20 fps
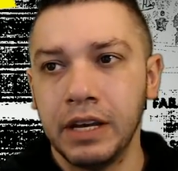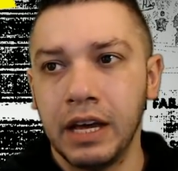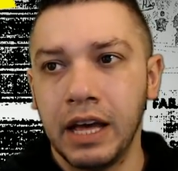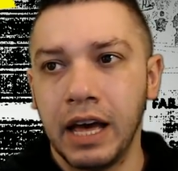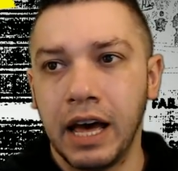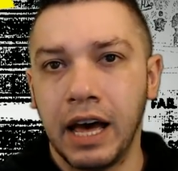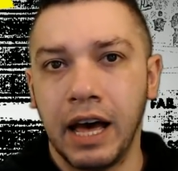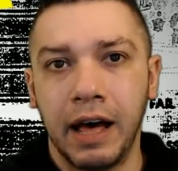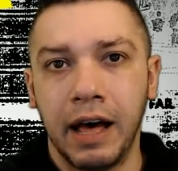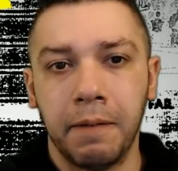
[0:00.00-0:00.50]

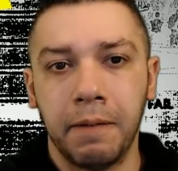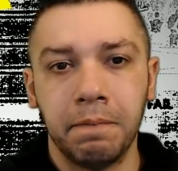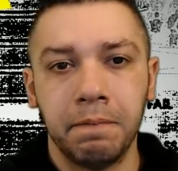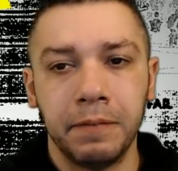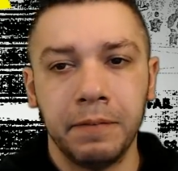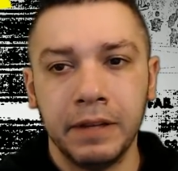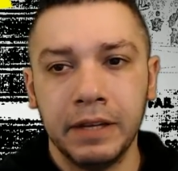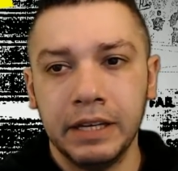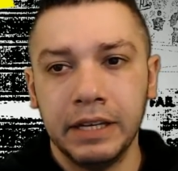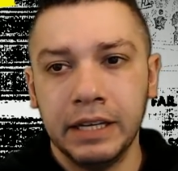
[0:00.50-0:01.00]
And
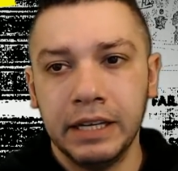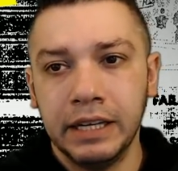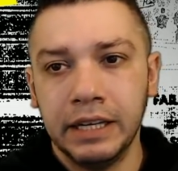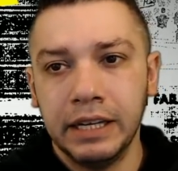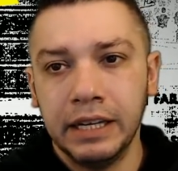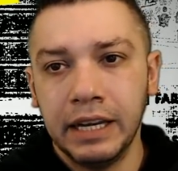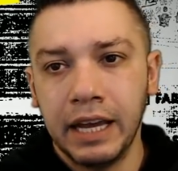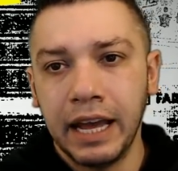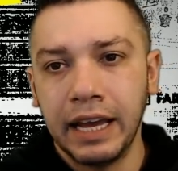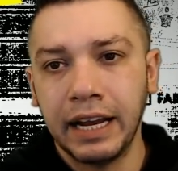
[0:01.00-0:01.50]

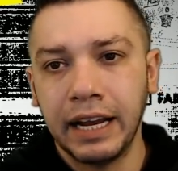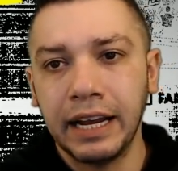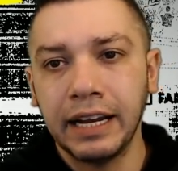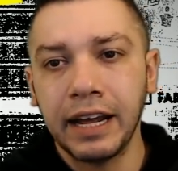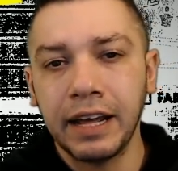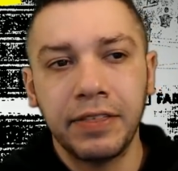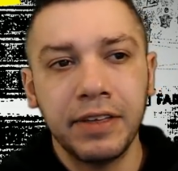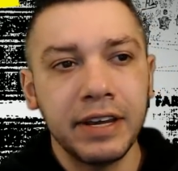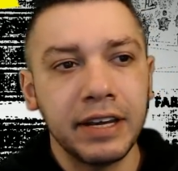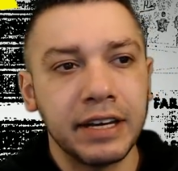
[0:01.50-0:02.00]
I
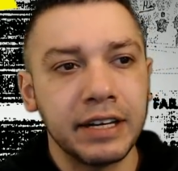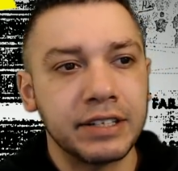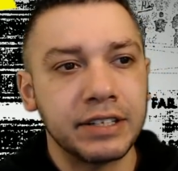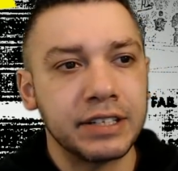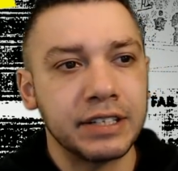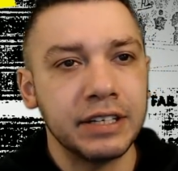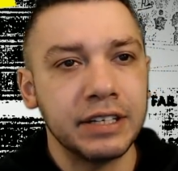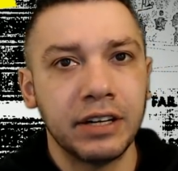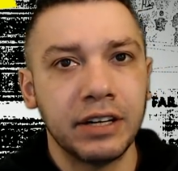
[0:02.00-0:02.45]
think it's,